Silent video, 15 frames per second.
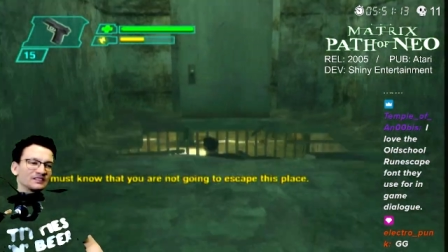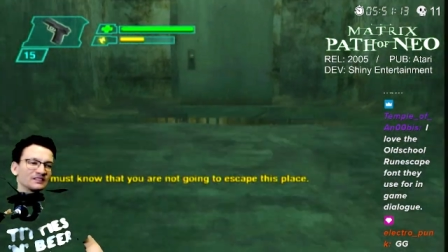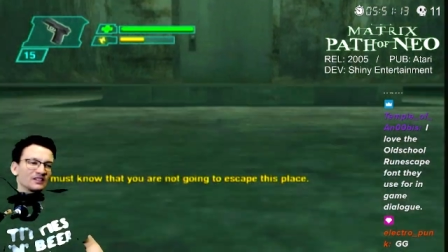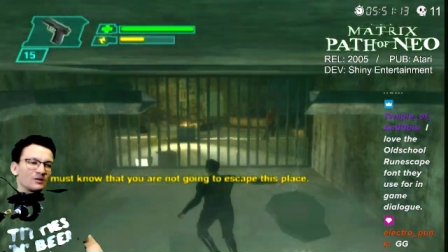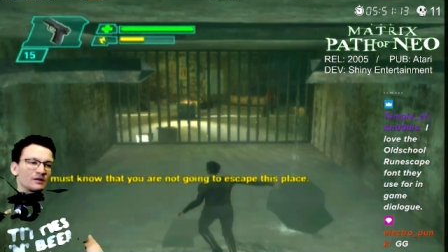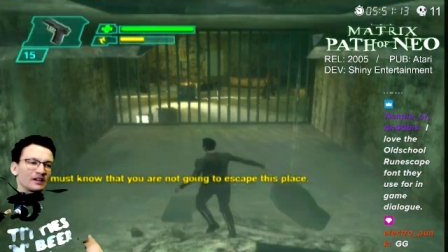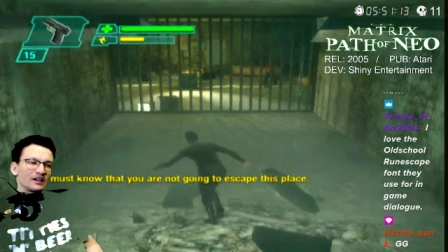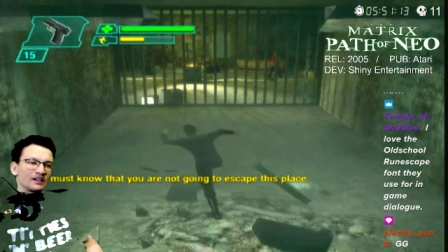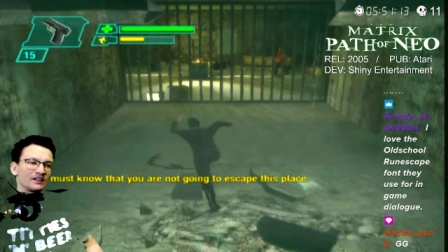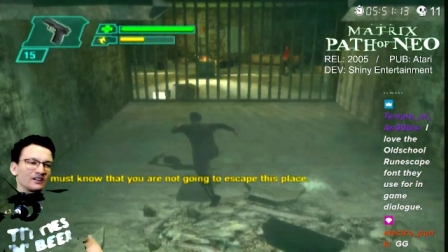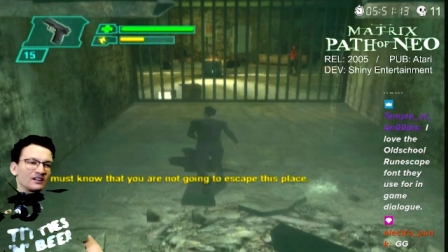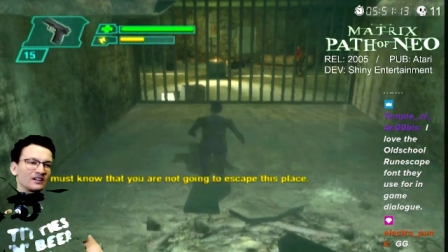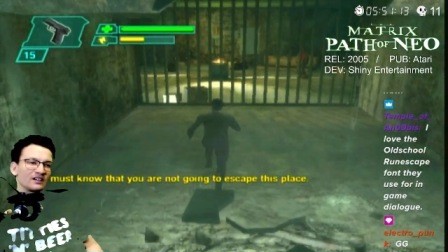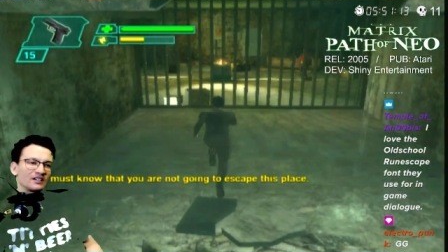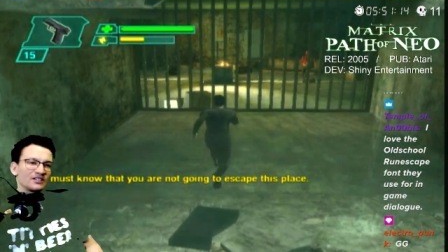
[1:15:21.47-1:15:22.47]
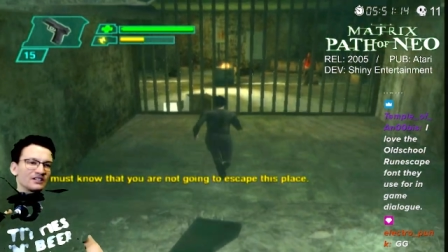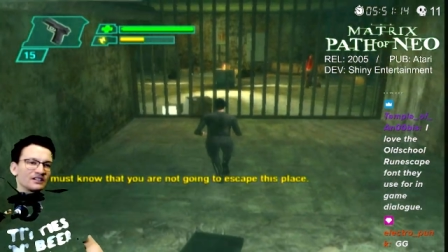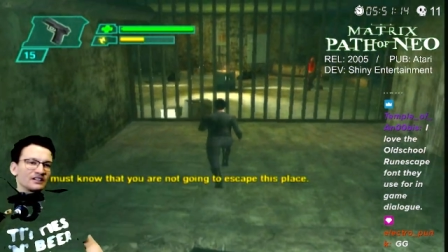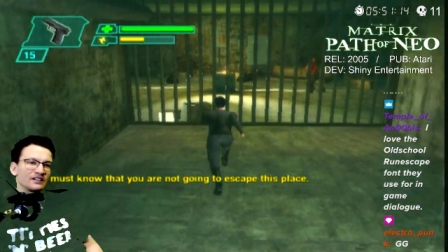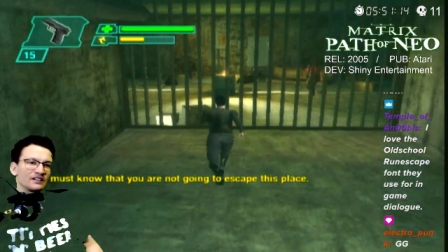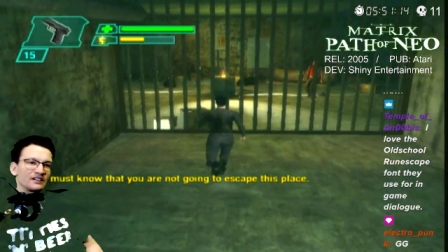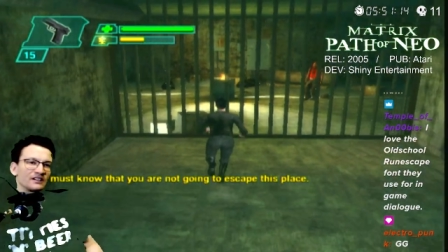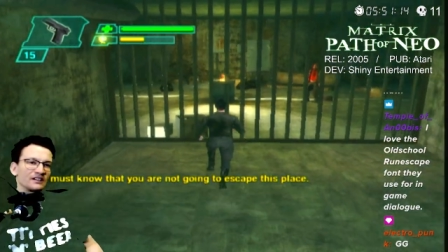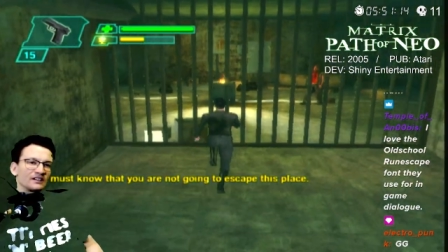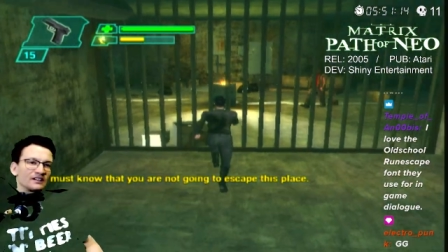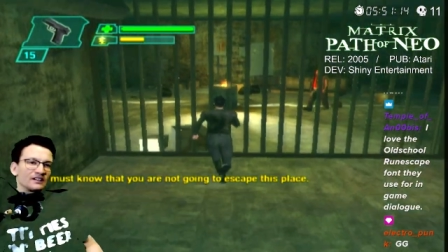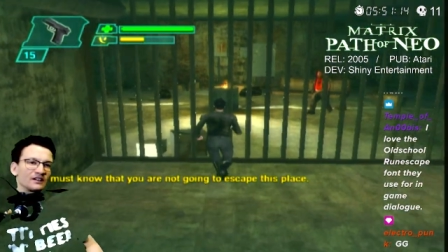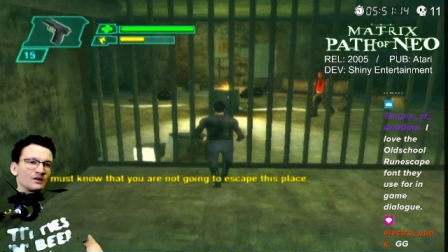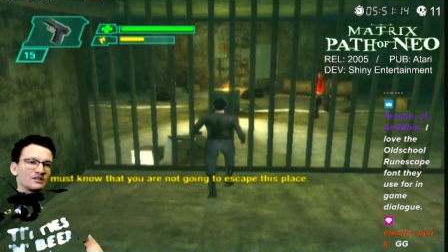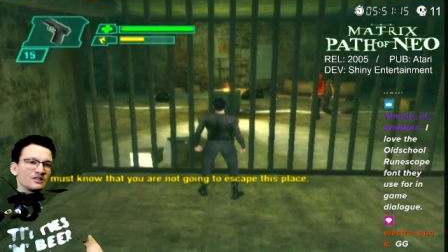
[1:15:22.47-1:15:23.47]
Oh my gosh.
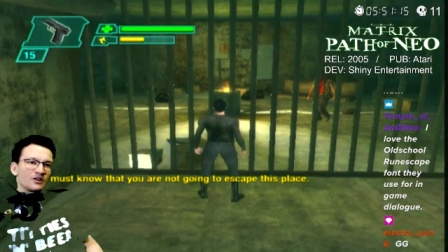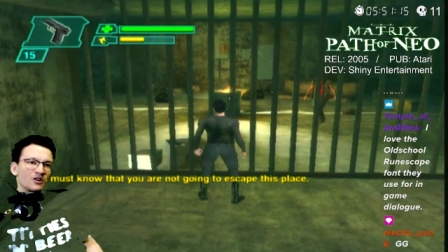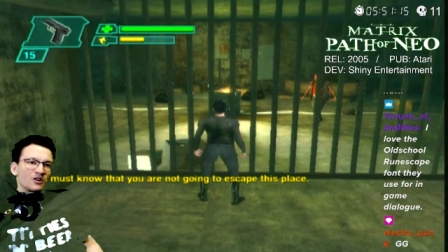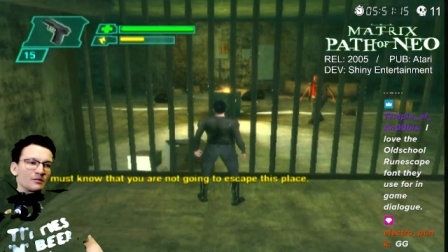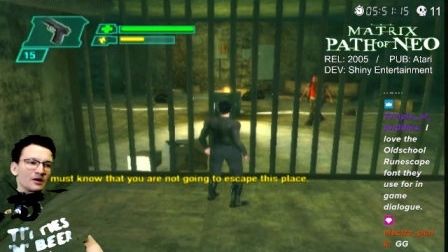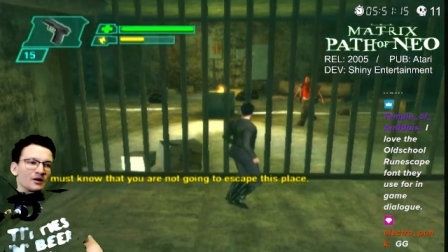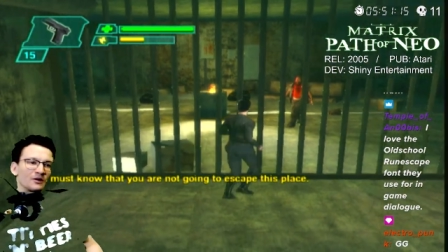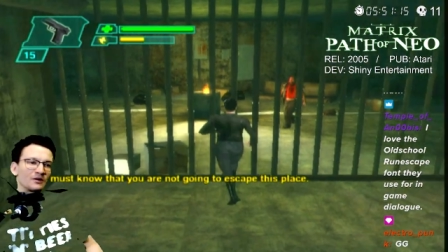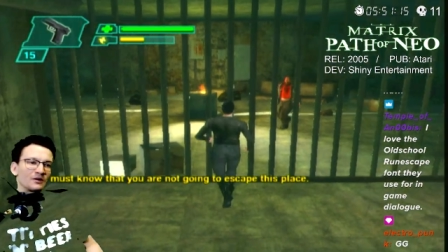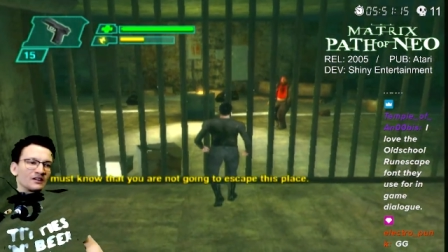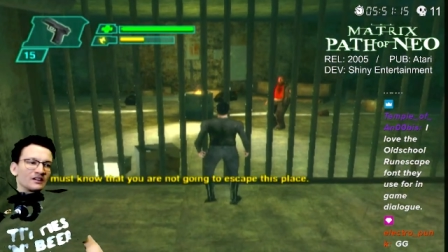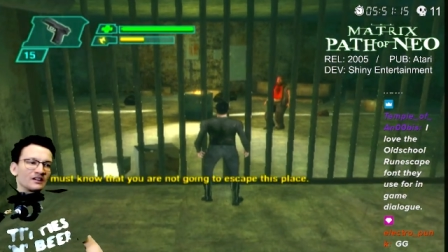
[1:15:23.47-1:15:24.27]
oh, it's a hobo.